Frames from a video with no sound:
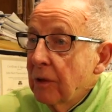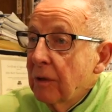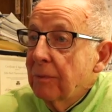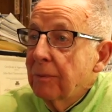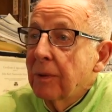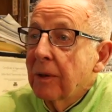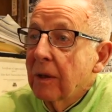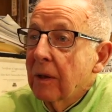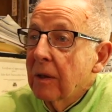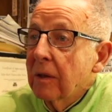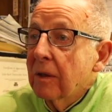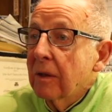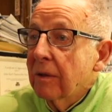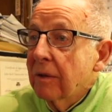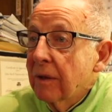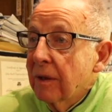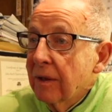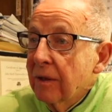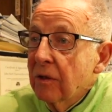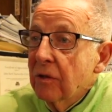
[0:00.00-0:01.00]
Paul Park
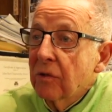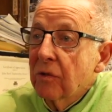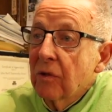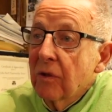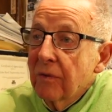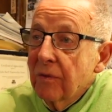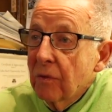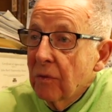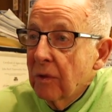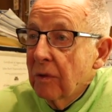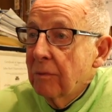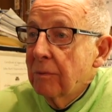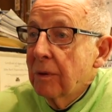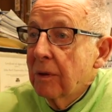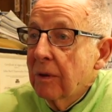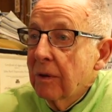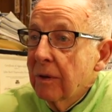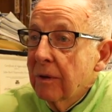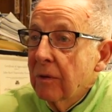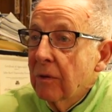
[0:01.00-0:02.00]
and Cottage Grove and
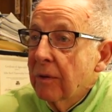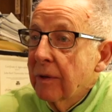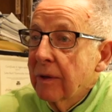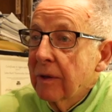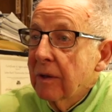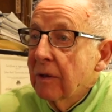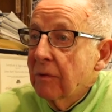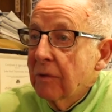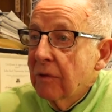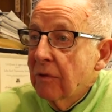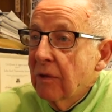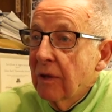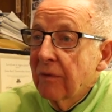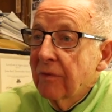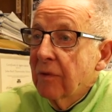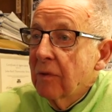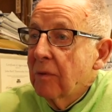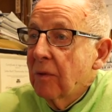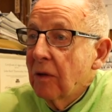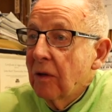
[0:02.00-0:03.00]
Woodbury, Great Colby
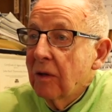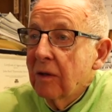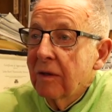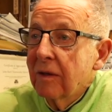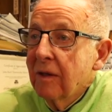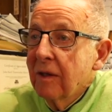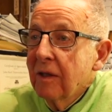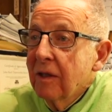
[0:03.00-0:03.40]
Drop, from all